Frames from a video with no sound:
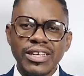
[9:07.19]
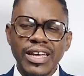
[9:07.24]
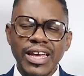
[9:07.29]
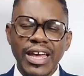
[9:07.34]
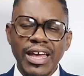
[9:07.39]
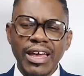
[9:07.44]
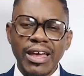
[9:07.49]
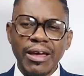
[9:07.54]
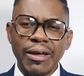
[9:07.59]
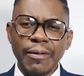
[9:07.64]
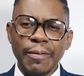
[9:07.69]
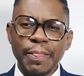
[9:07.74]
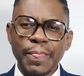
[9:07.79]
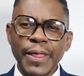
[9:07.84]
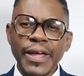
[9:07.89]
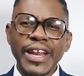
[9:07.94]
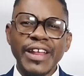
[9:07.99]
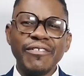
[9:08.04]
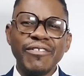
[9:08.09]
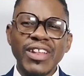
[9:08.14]

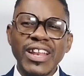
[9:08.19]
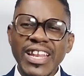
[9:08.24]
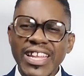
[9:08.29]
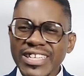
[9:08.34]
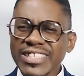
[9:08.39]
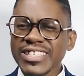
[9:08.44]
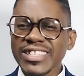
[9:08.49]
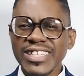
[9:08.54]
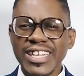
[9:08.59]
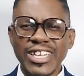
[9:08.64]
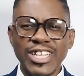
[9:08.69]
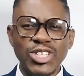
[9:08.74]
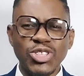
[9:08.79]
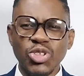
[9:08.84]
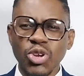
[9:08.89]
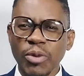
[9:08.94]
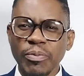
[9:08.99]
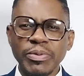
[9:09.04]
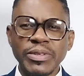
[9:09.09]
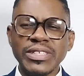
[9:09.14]
the revelation that he dropped.